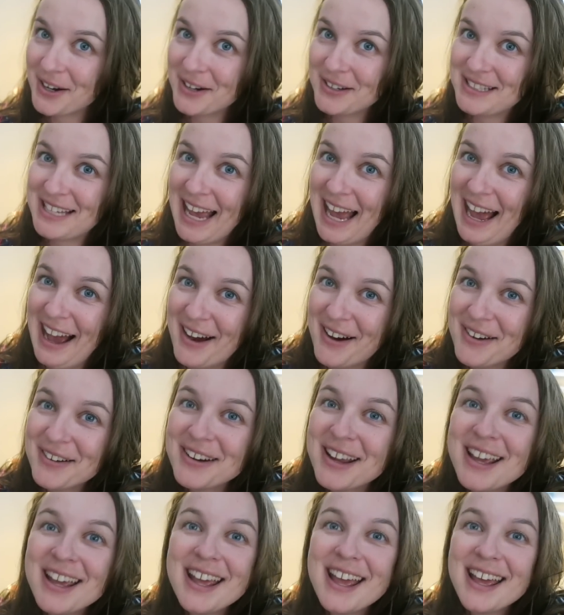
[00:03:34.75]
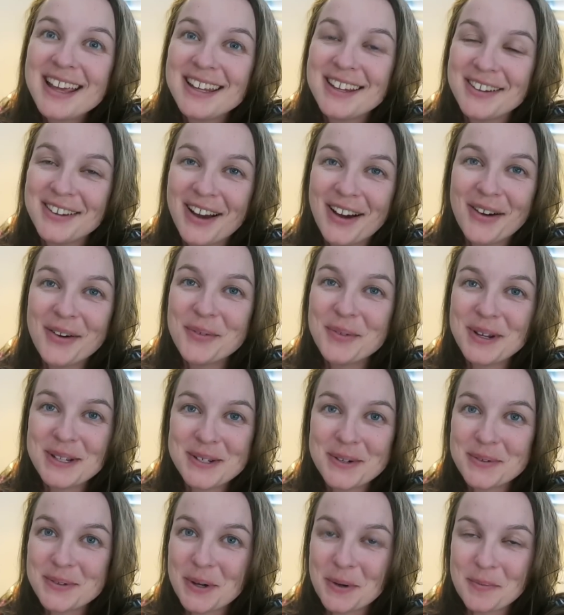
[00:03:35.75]
turns out, you know, we
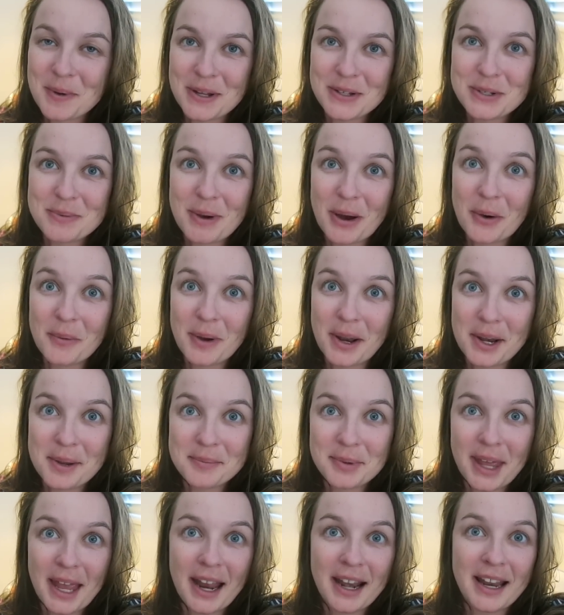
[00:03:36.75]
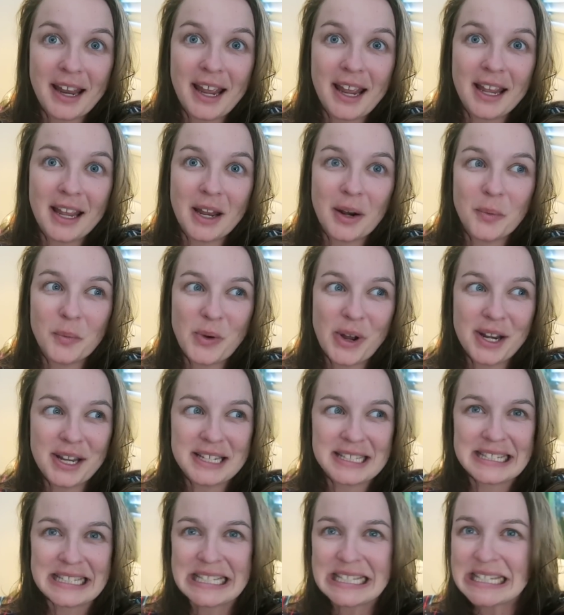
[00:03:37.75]
don't know much about wedding planning and
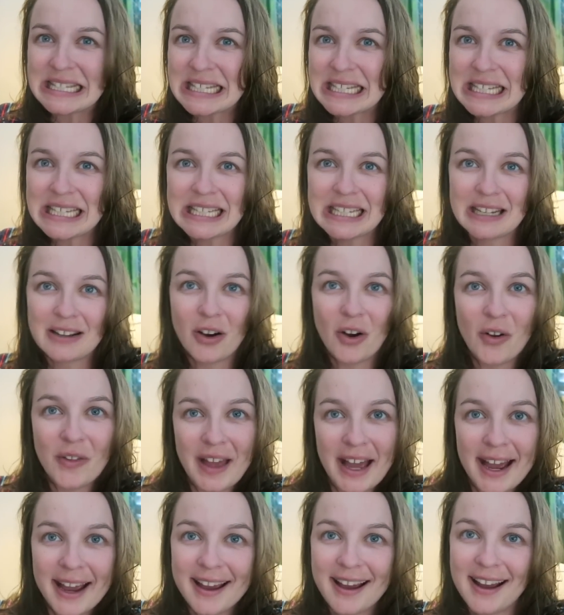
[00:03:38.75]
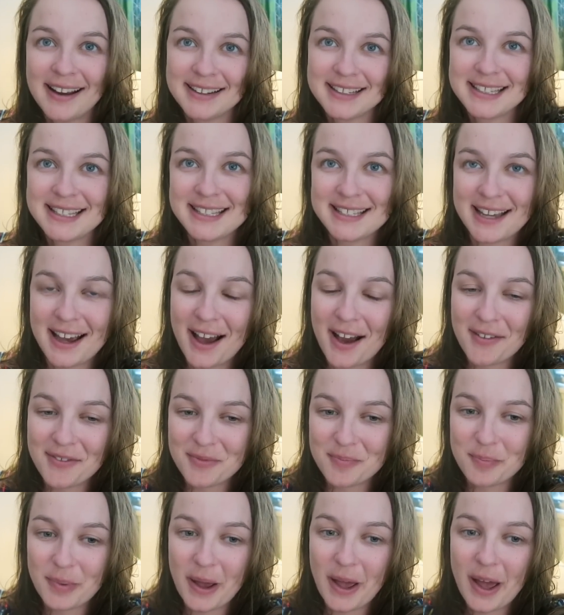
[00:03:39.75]
wedding season and all that kind of
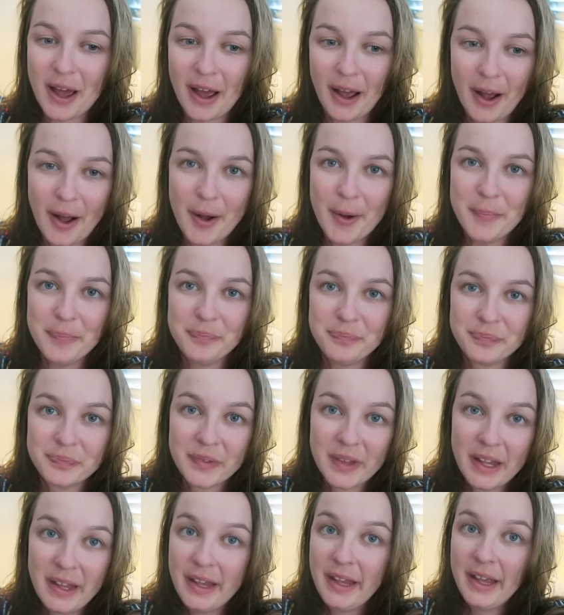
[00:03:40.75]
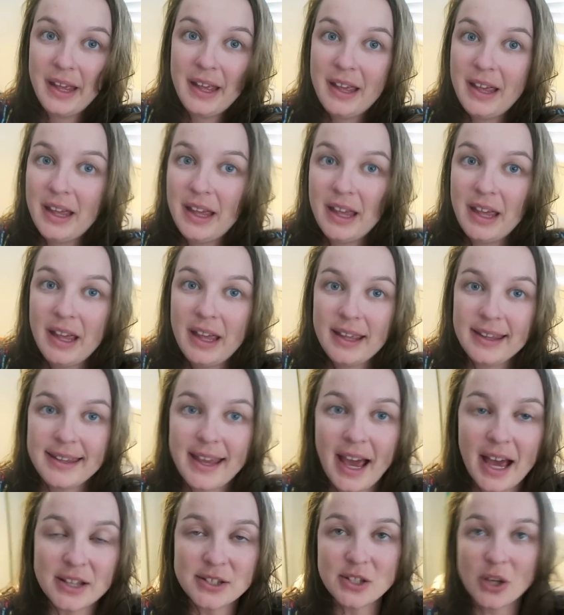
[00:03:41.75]
stuff. But um,
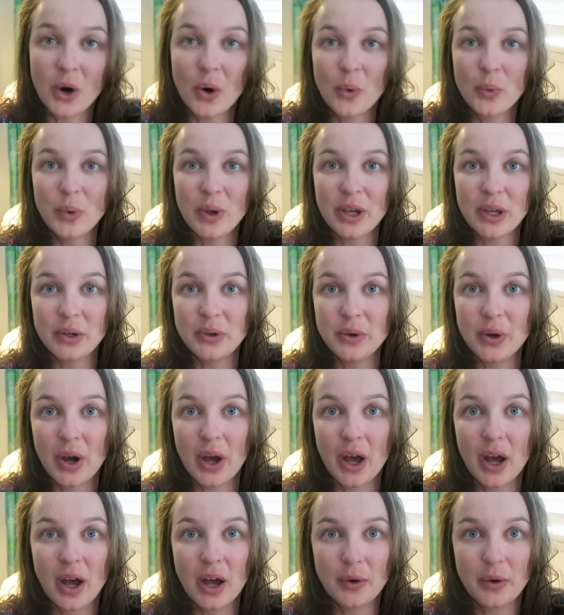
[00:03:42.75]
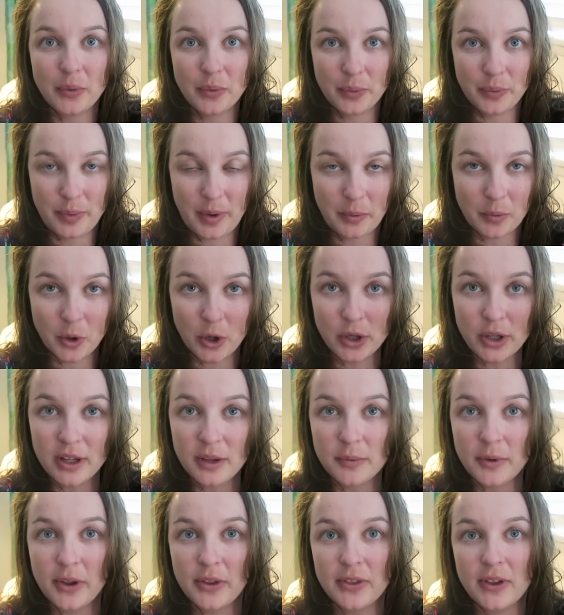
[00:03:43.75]
yeah, so we had been
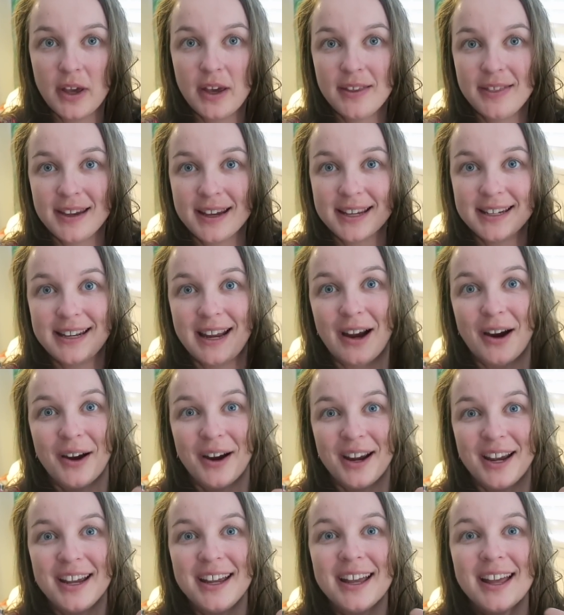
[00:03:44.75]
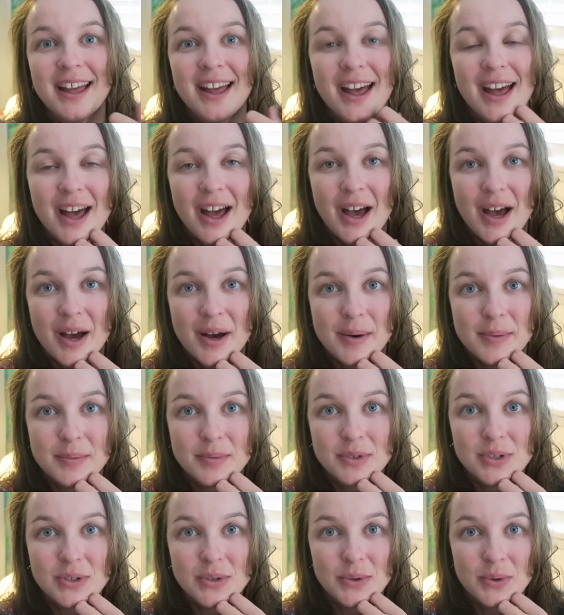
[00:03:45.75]
working with the Canary
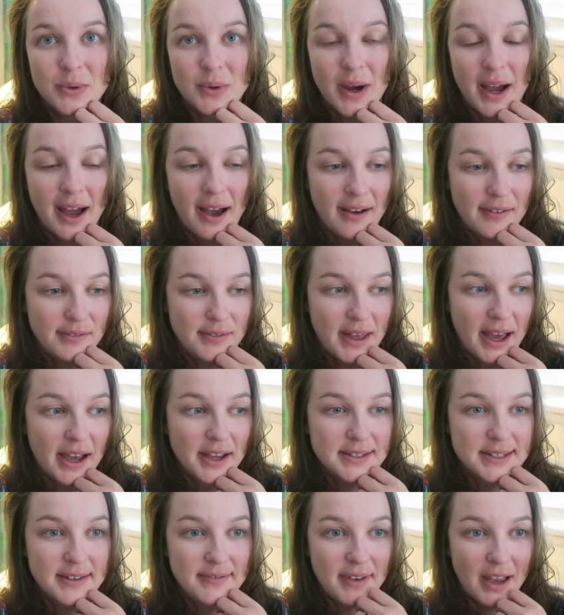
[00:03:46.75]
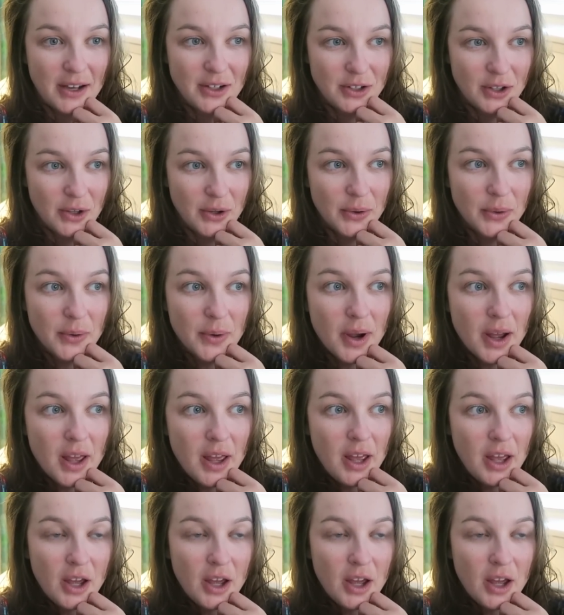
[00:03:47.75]
um, to have that as the venue.